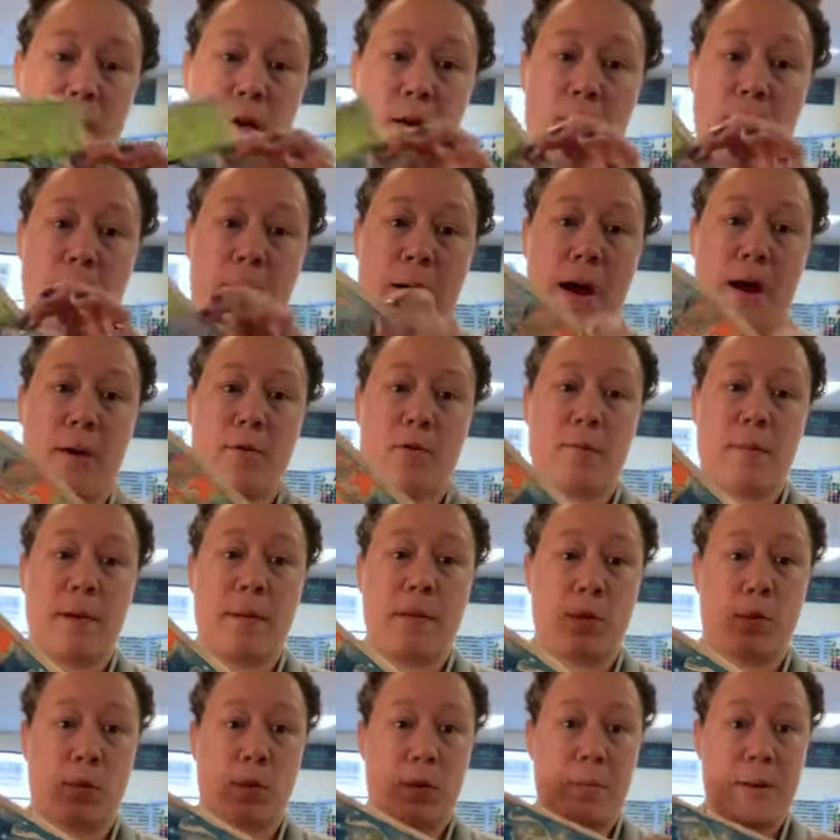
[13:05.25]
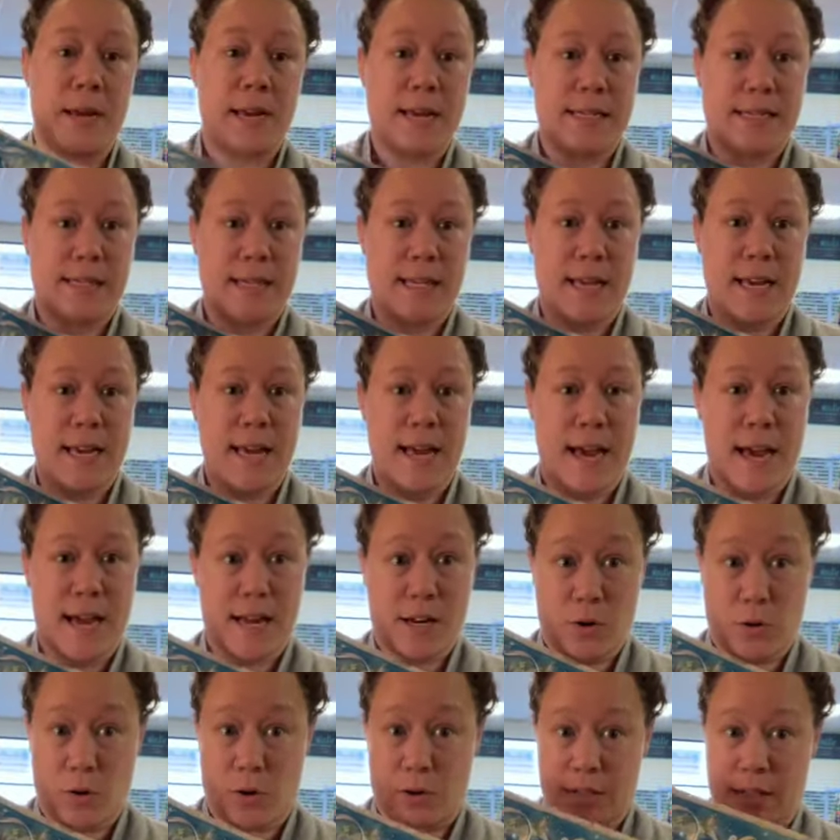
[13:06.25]
but remember we're piecing it
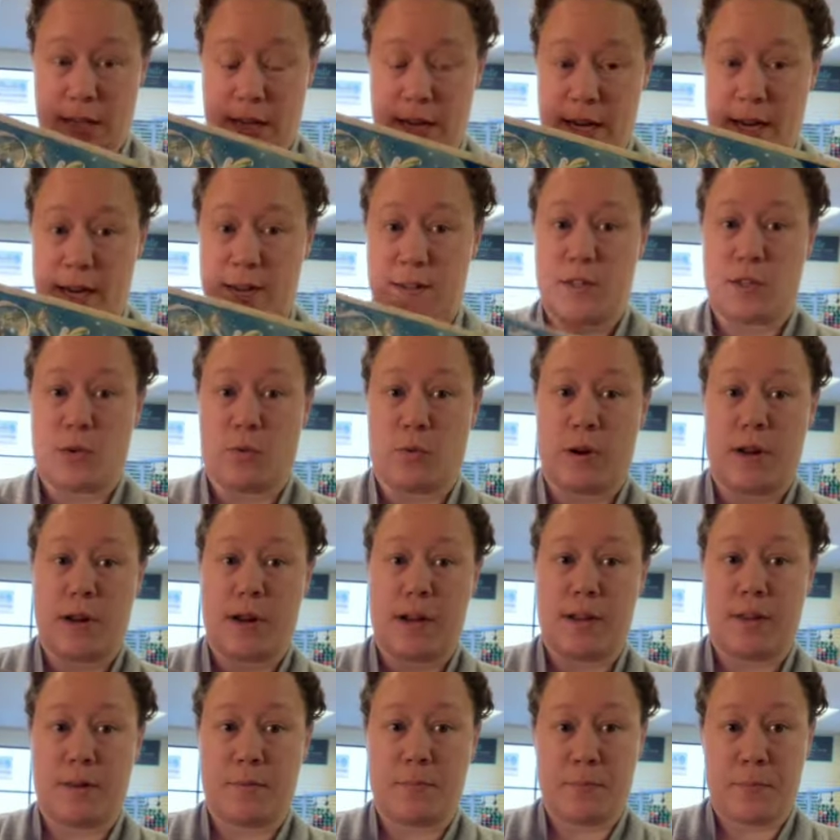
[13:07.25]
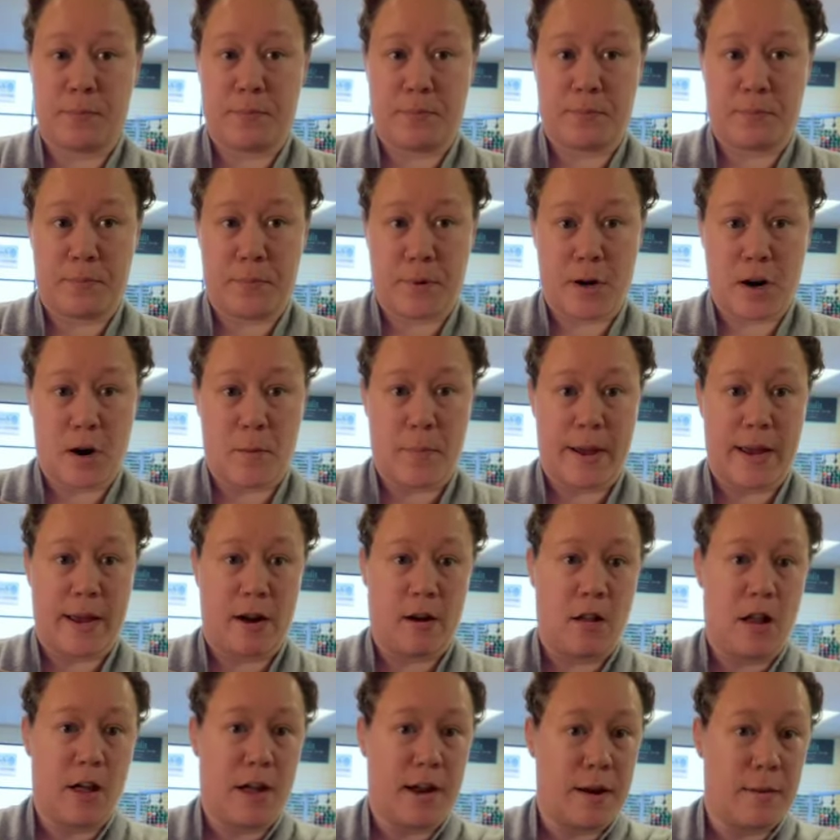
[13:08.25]
and quilting it. So we're gonna put our
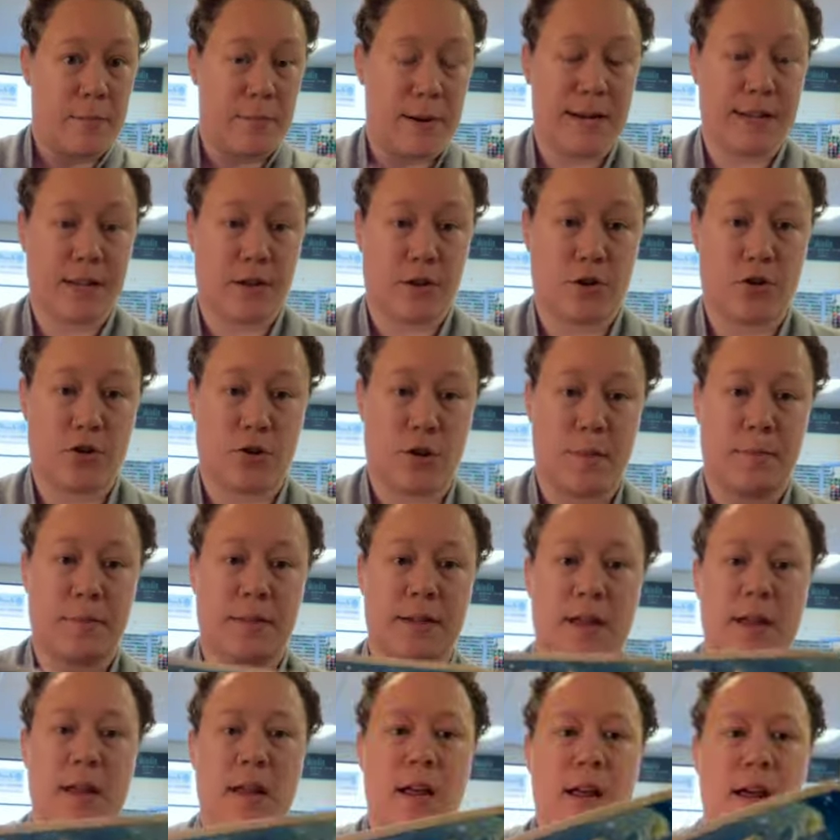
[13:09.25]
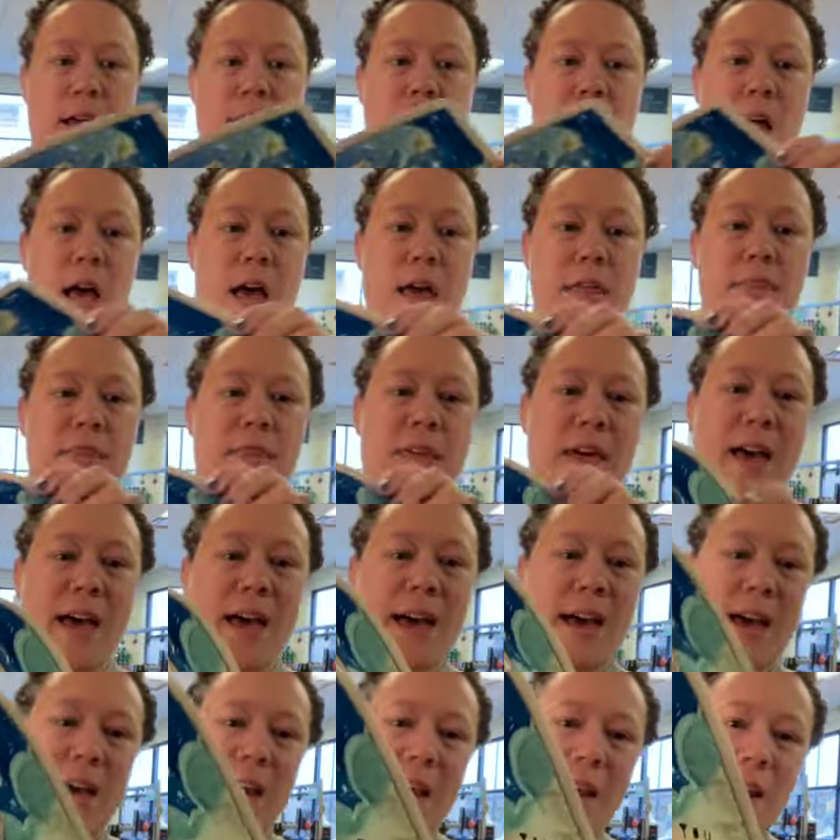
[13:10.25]
panel on and piece our strips. And
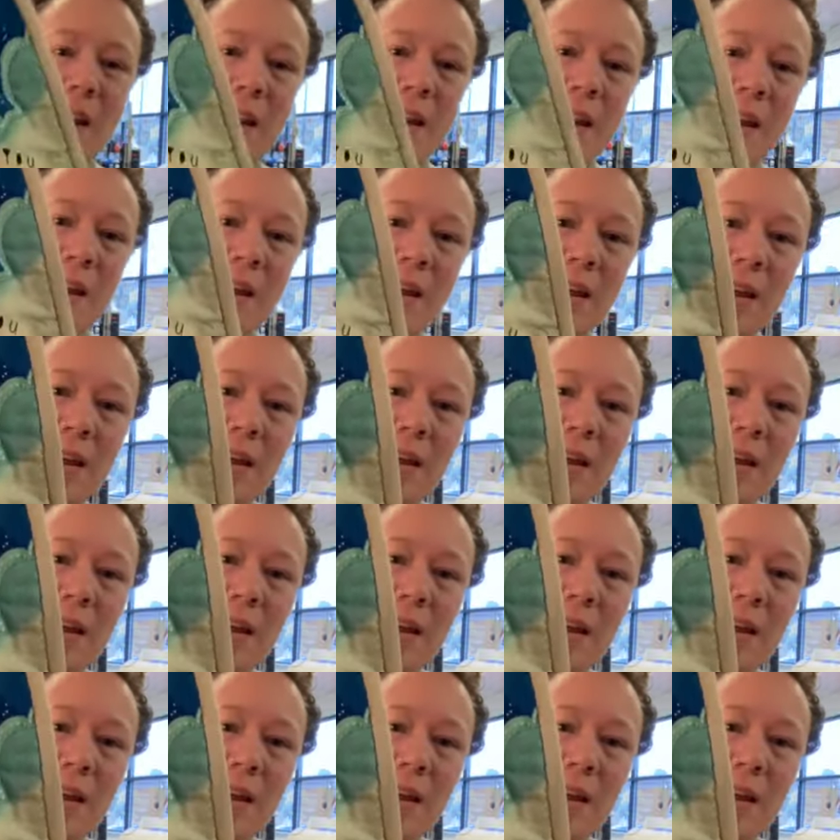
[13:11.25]
then